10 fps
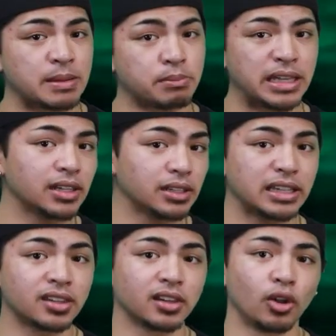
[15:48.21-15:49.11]

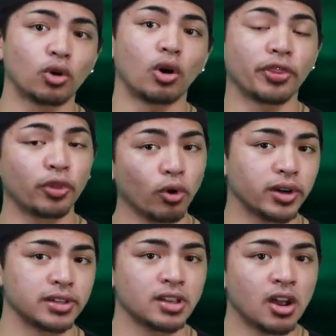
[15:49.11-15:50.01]
immediately to the local
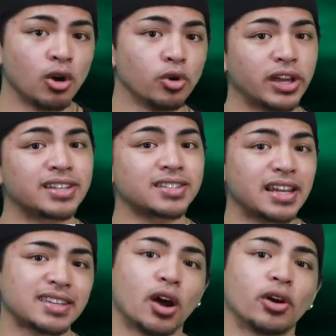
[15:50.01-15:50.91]
authorities, who then
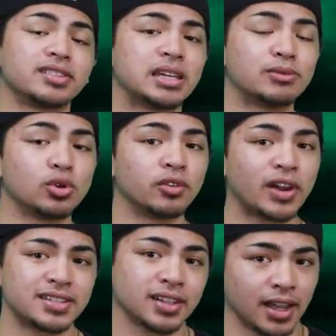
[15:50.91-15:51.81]
sent out a team to
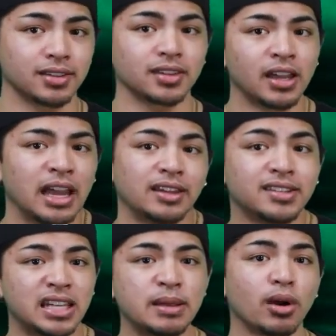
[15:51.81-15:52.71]
investigate.
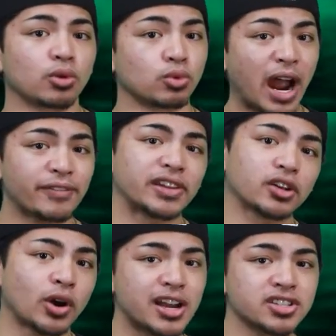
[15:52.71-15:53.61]
The team arrived
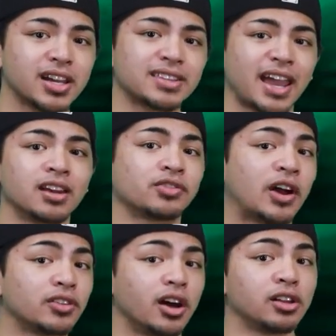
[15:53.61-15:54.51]
at the crash site and
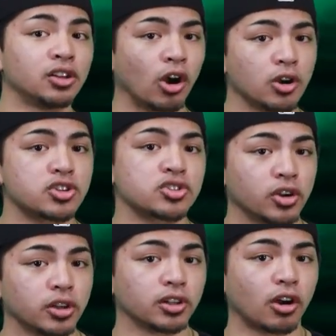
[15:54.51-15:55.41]
found a large
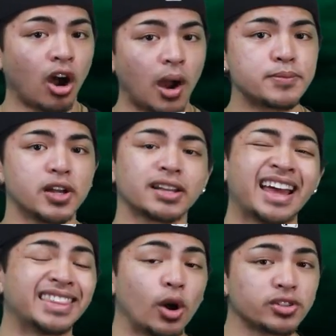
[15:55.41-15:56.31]
circular
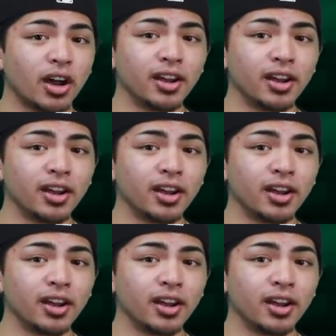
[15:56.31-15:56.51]
object that was